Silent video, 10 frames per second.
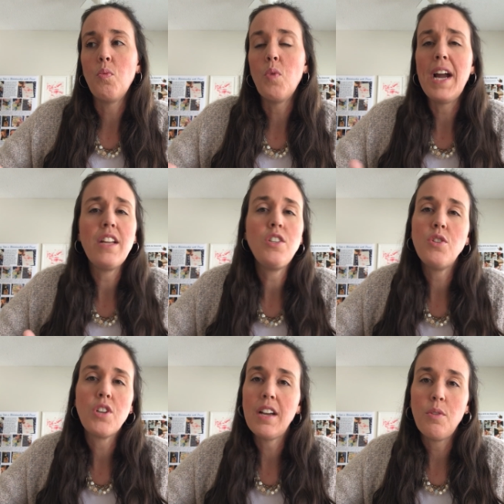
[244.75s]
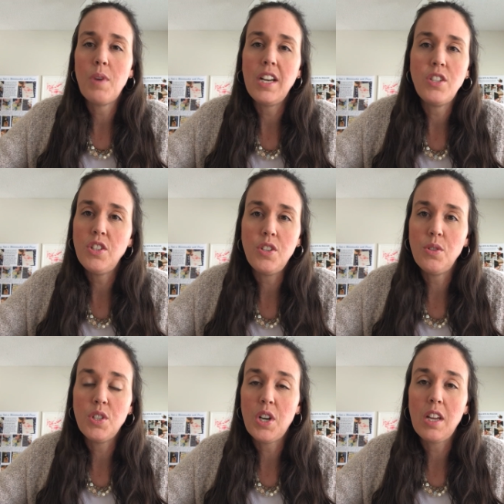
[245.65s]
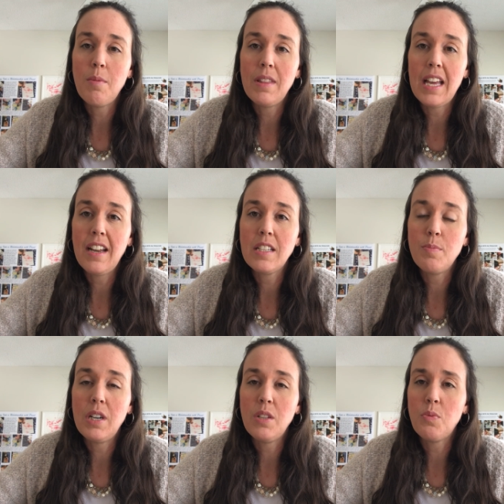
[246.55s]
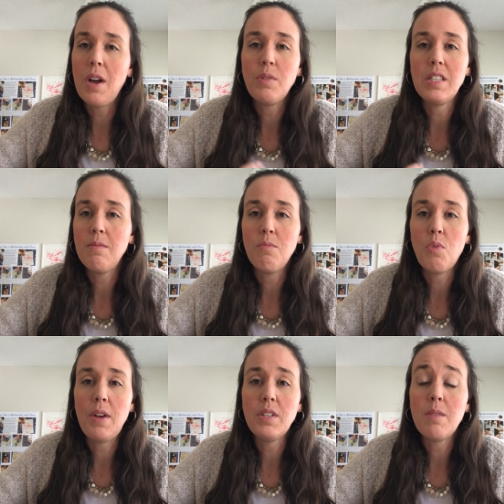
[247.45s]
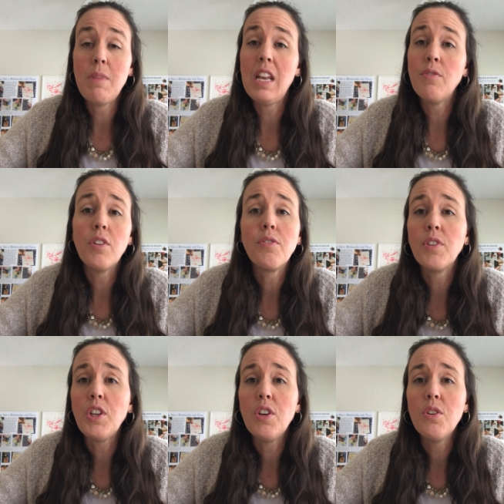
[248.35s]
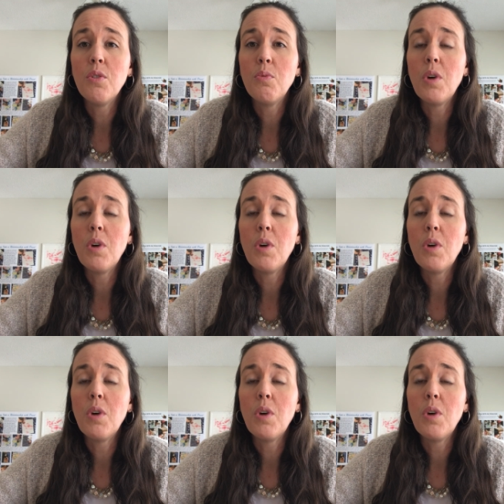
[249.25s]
why did you choose to document that experience? Why was it meaningful for you?